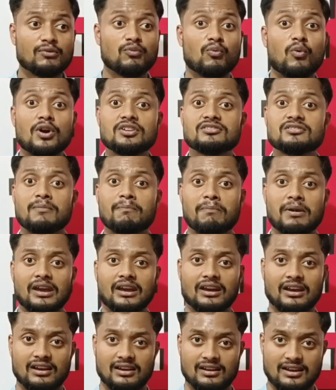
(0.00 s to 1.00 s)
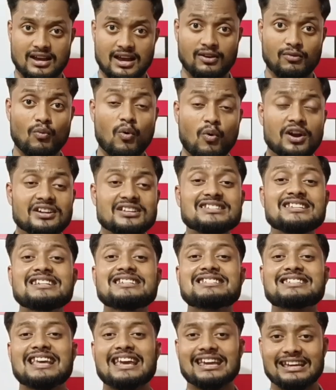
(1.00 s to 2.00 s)
what is the pic and what is it
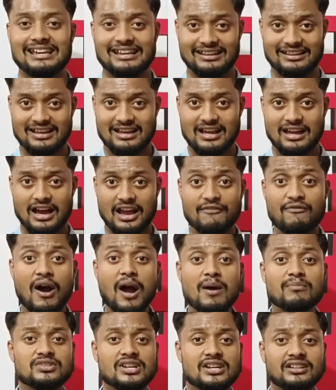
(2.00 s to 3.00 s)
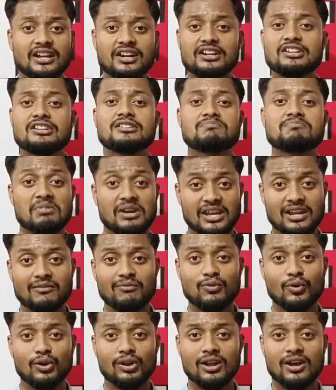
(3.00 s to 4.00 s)
saying if i'm saying that it is
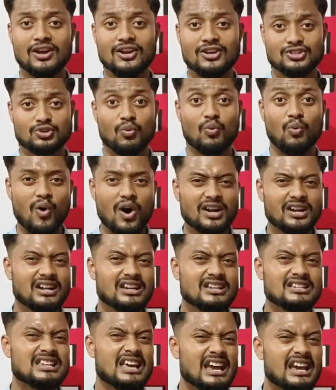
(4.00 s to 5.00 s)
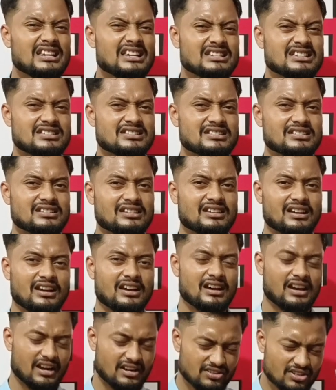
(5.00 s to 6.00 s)
meaningful so what is
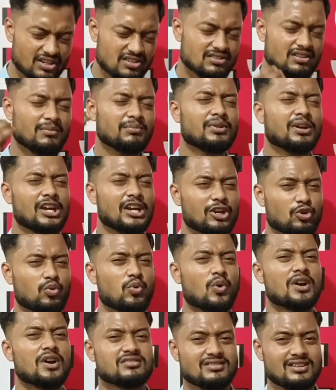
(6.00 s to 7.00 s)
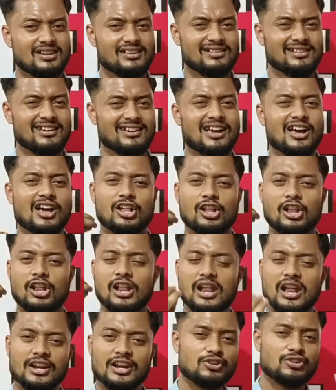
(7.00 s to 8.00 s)
it is it something interesting
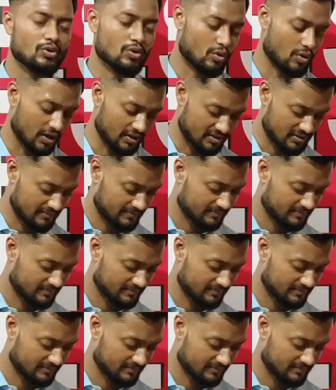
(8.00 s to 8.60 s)
let you know guys